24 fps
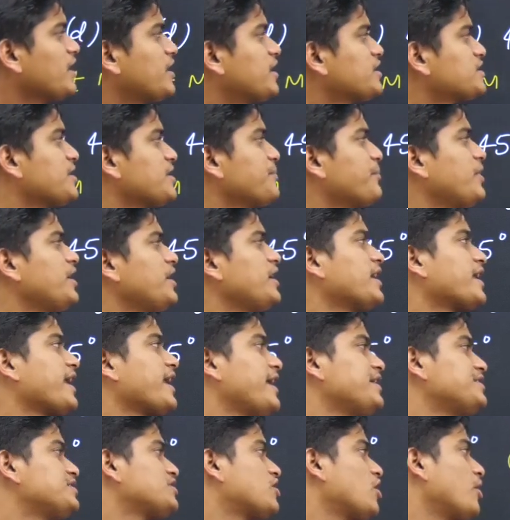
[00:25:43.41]
There simply a
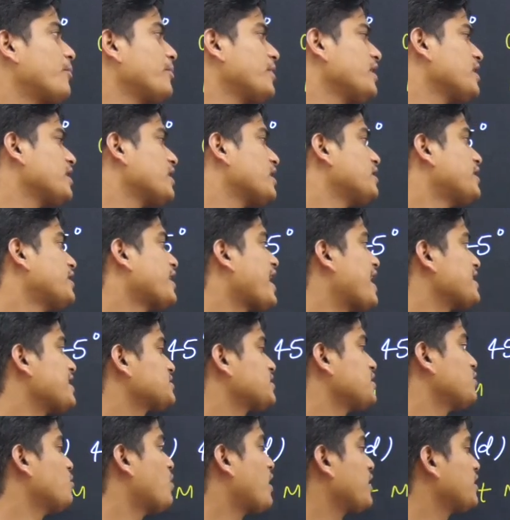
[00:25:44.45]
ray is coming. They are
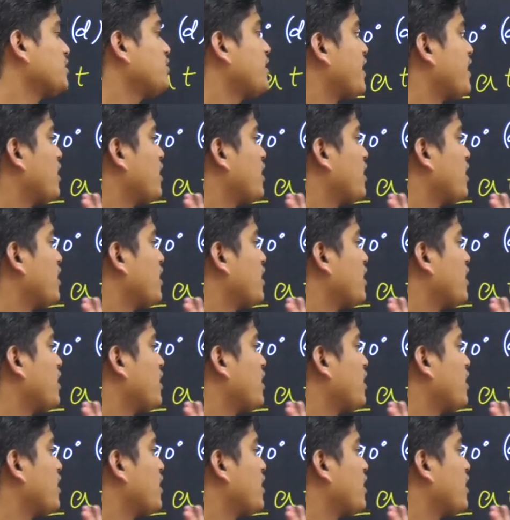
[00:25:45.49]
asking what is the